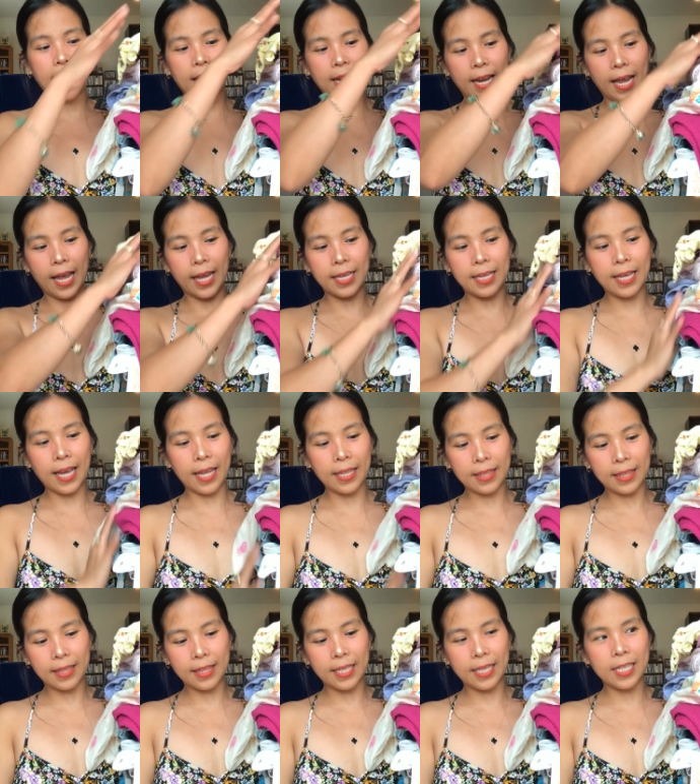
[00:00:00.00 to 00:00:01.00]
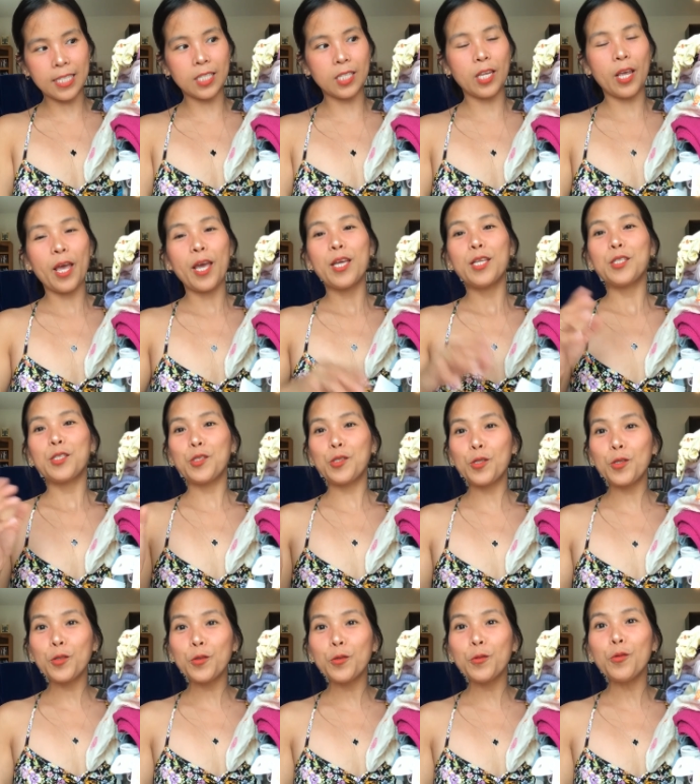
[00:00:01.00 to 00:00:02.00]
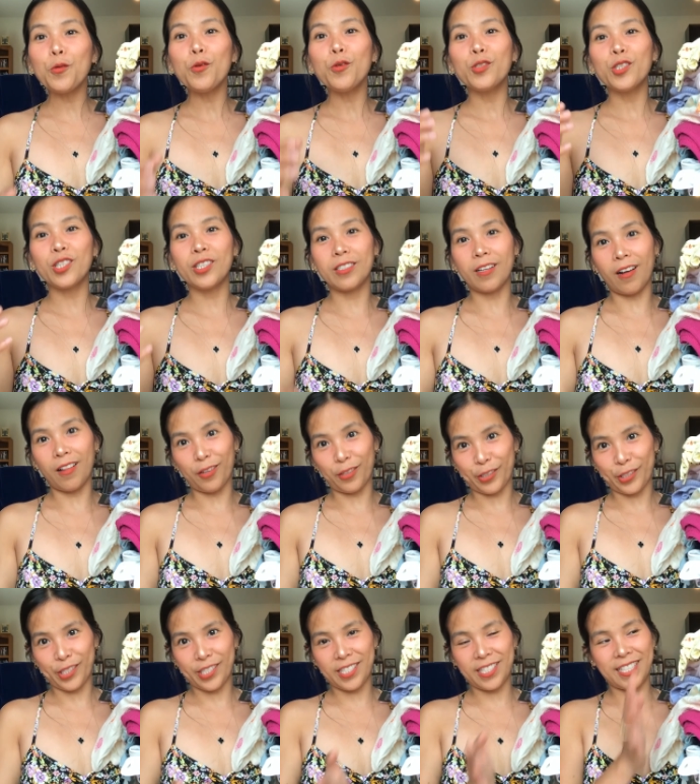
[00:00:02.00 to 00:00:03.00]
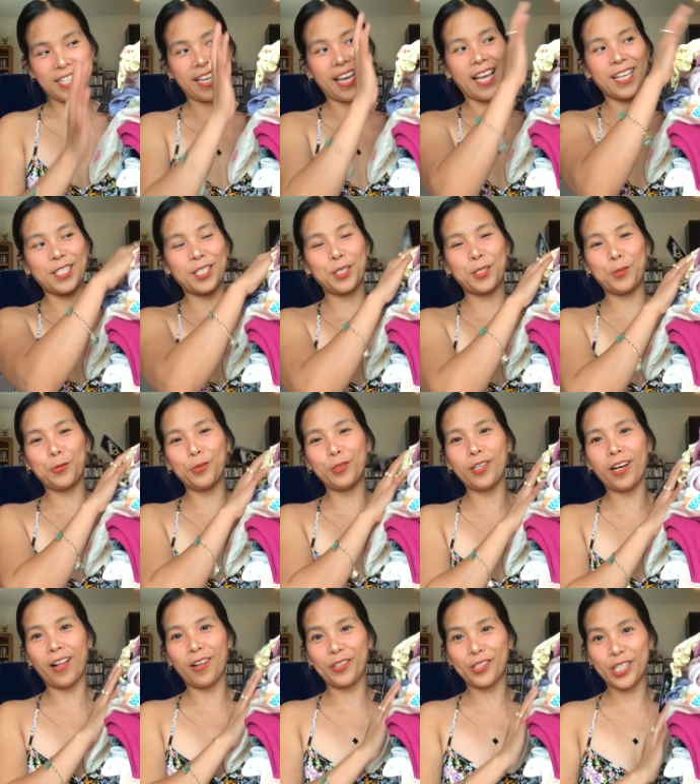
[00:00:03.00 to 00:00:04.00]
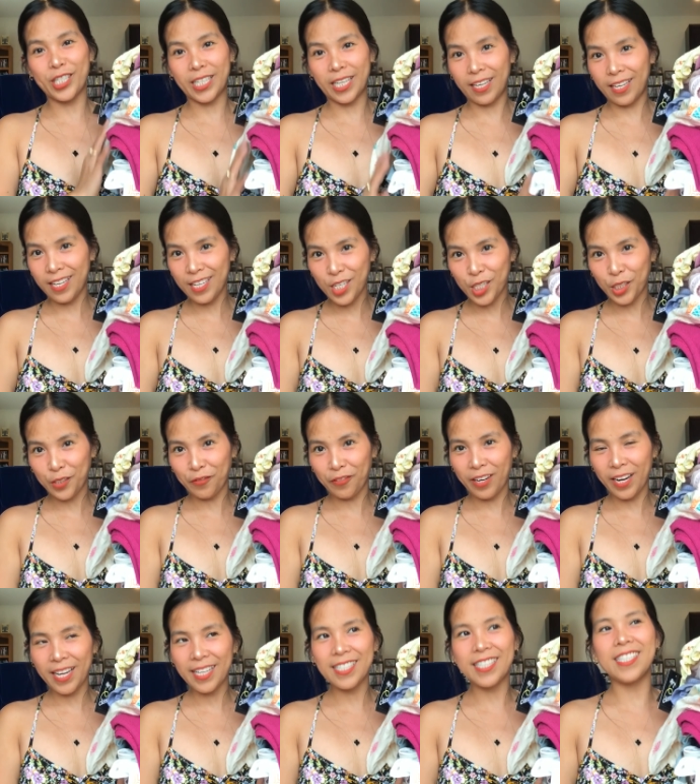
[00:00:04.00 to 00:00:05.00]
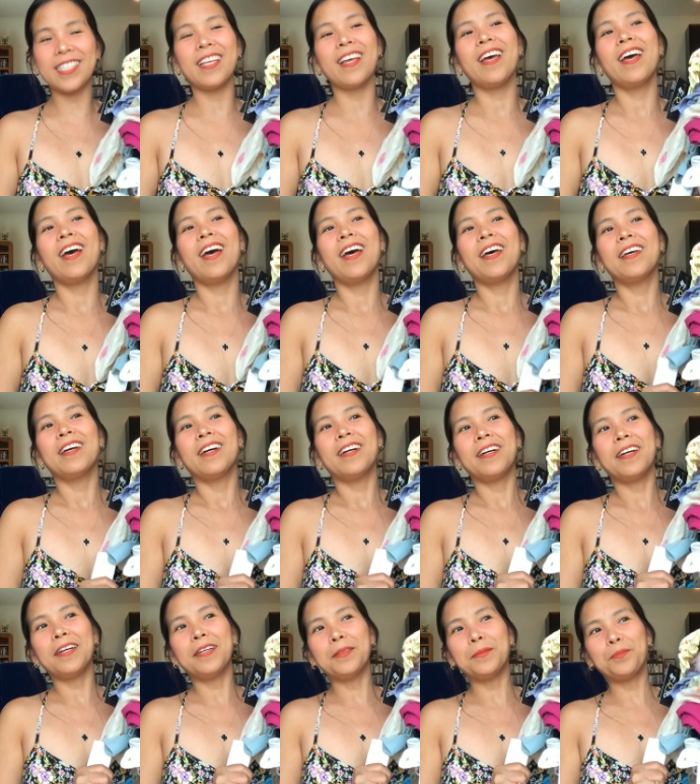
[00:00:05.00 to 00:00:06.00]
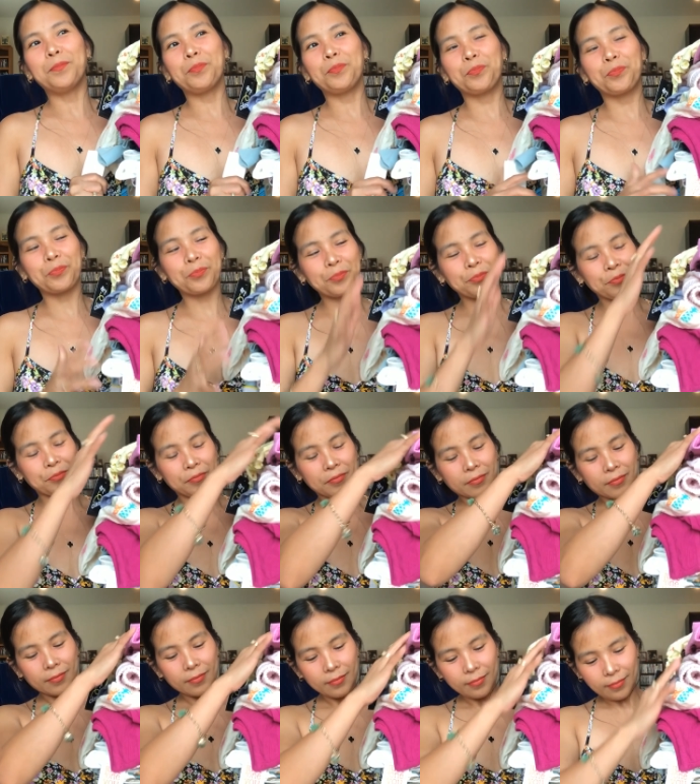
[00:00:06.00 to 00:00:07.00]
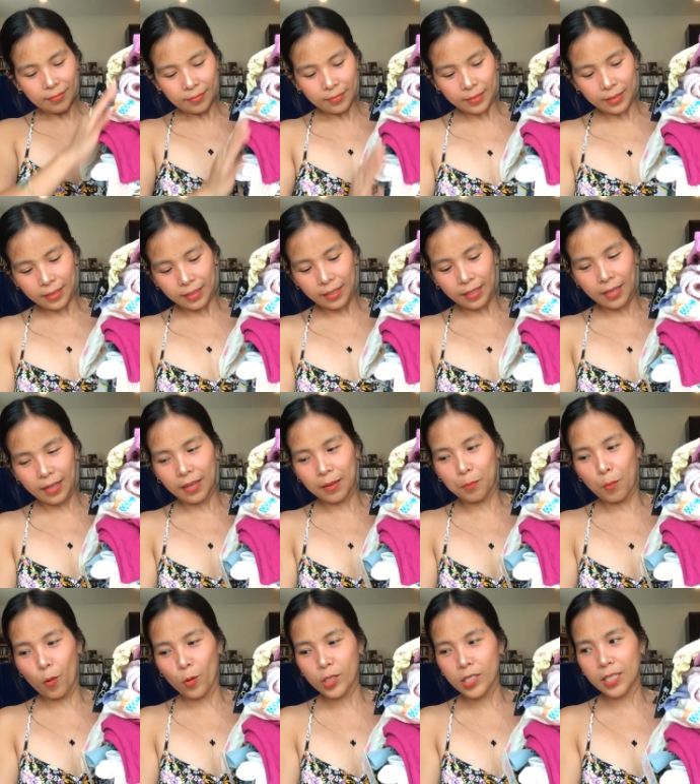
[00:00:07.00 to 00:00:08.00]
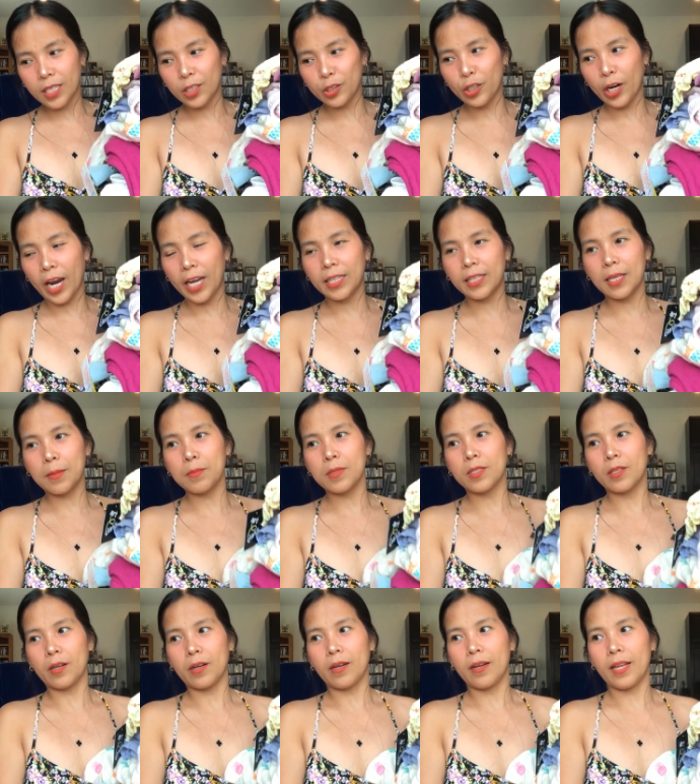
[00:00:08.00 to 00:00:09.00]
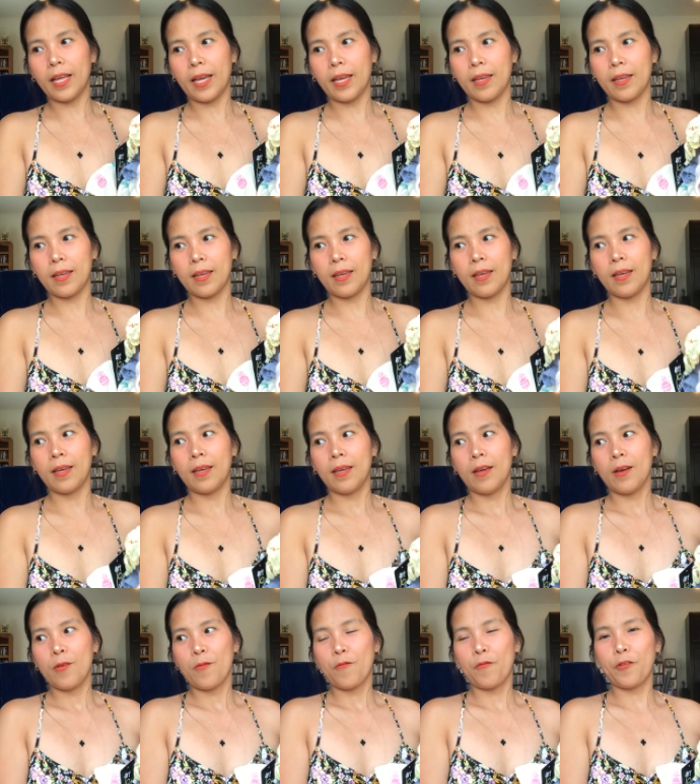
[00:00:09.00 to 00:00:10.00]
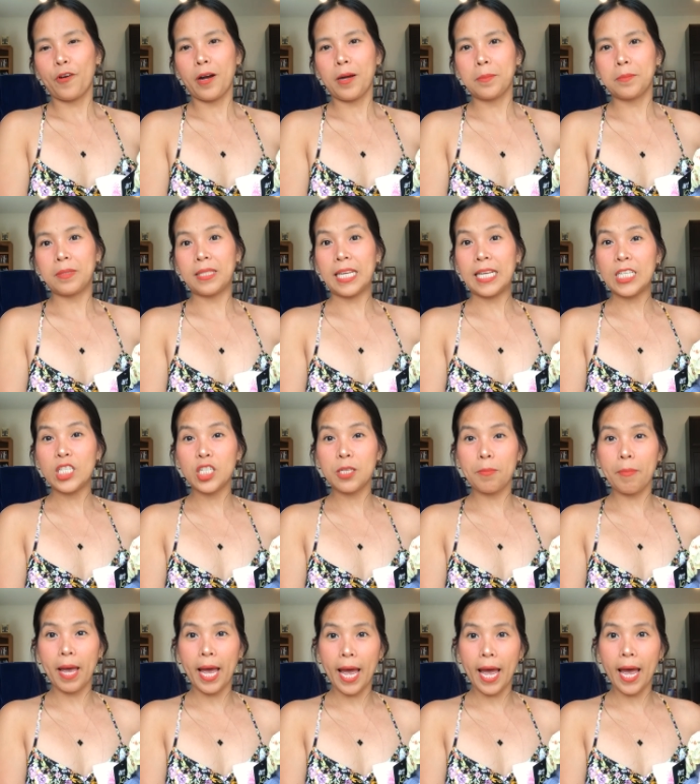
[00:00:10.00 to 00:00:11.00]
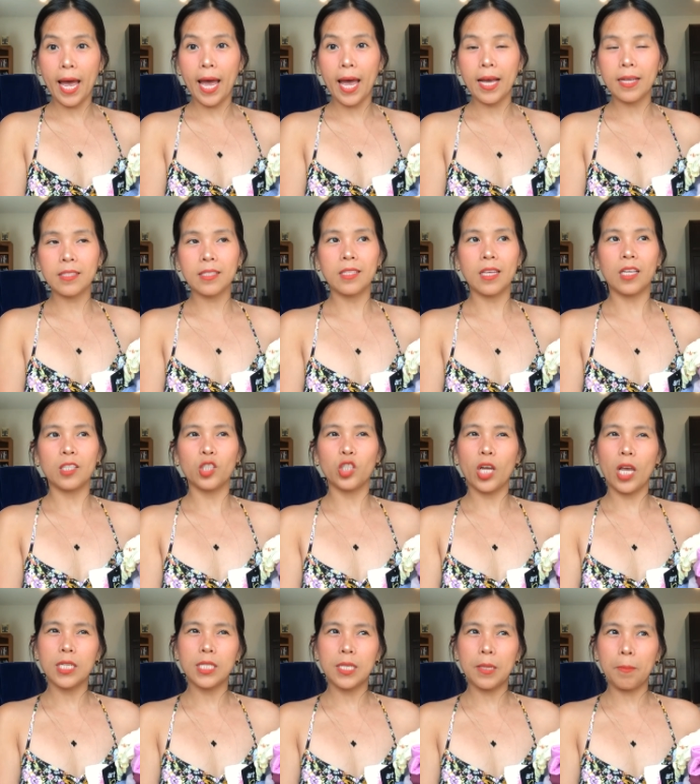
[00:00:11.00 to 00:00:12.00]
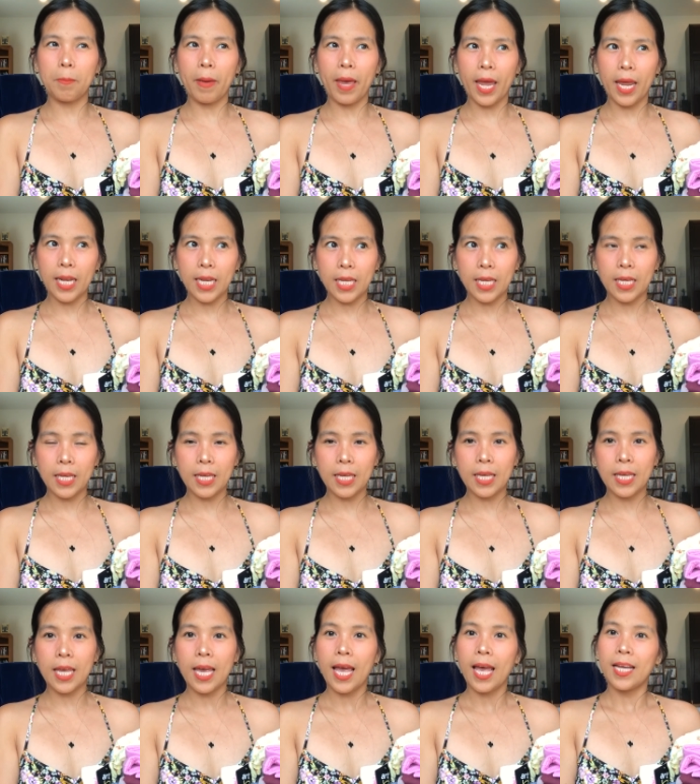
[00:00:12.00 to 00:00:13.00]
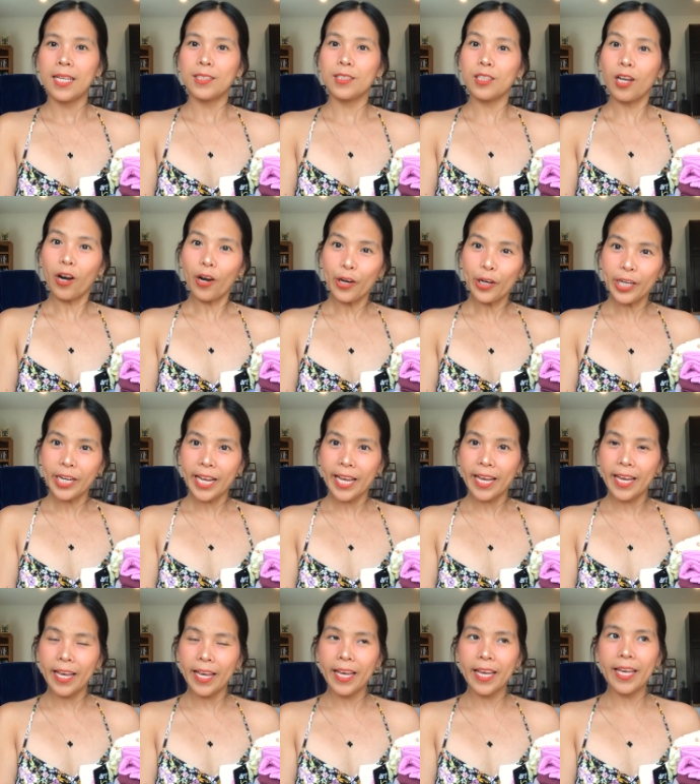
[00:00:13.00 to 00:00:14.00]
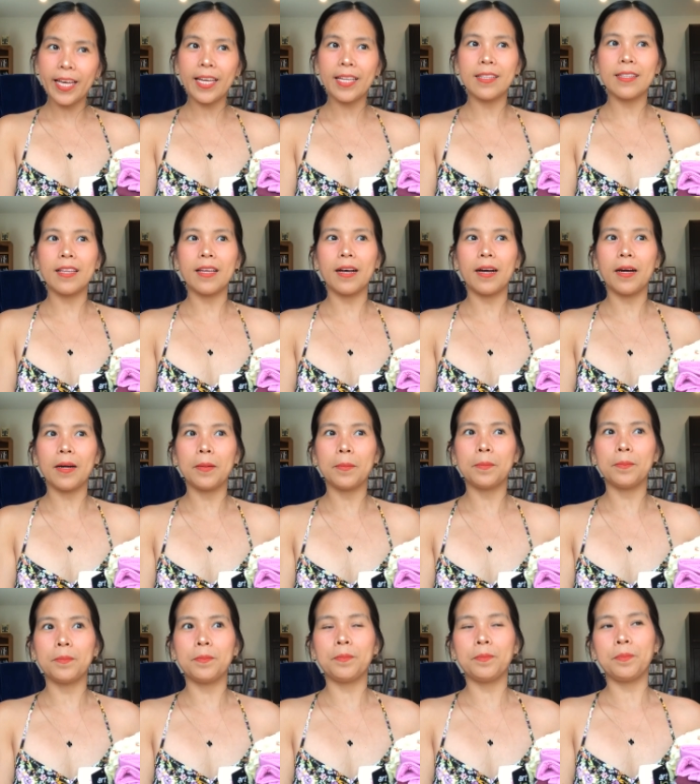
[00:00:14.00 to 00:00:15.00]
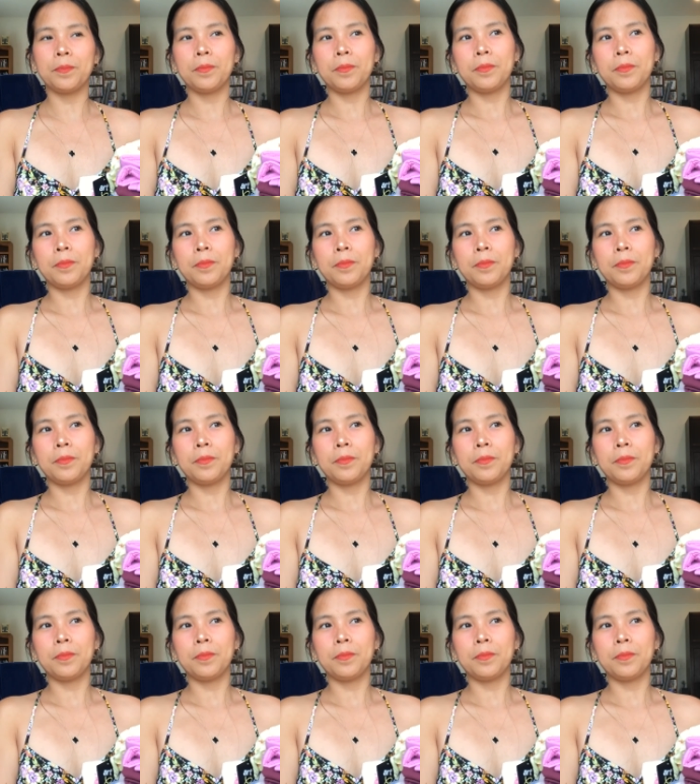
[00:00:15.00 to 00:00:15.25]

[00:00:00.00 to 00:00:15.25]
And I got this two dollars. Yes, two dollars each, friends. Um, mostly their items are like from T J Maxx, J C Penney, Target, um,